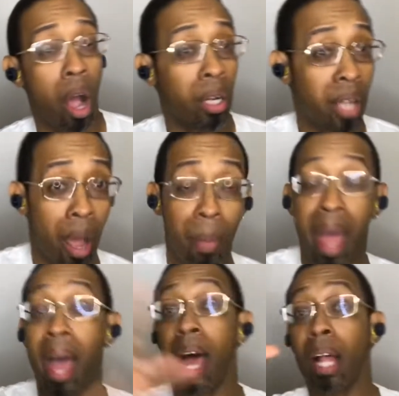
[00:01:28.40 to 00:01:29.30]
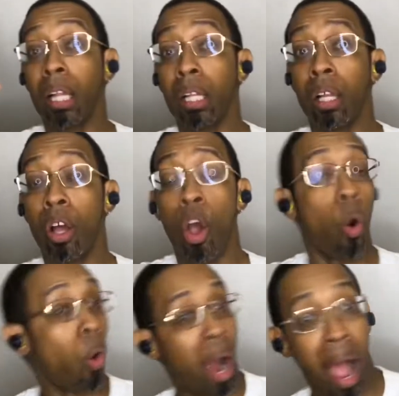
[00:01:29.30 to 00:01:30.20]
come hell
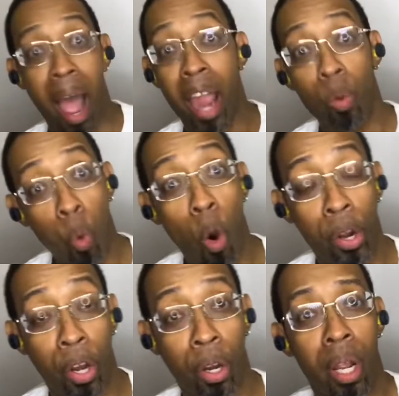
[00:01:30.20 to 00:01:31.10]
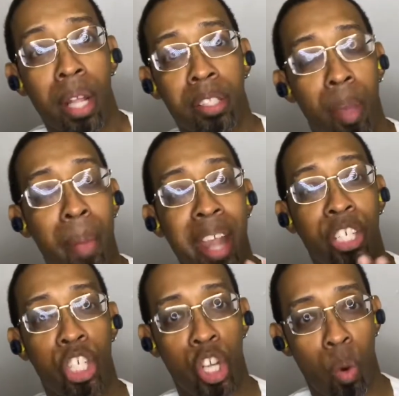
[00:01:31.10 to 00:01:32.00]
or high water to
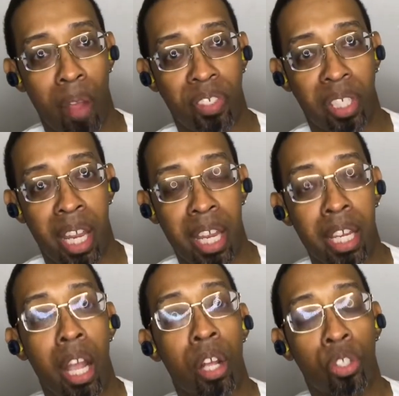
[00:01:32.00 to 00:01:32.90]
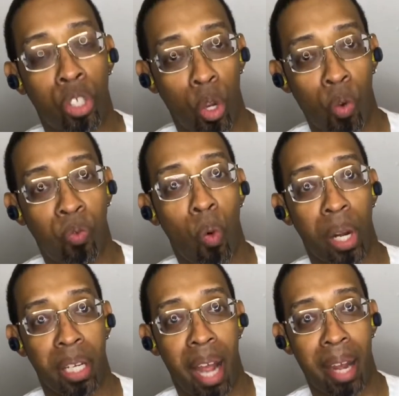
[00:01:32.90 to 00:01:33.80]
make UFC
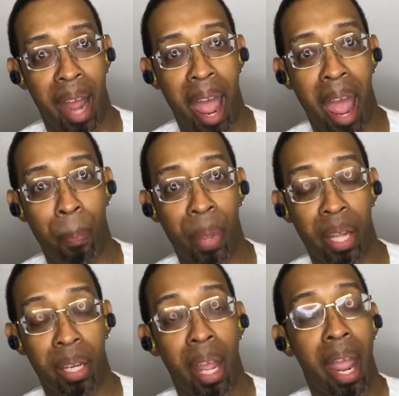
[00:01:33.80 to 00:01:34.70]
249 happen.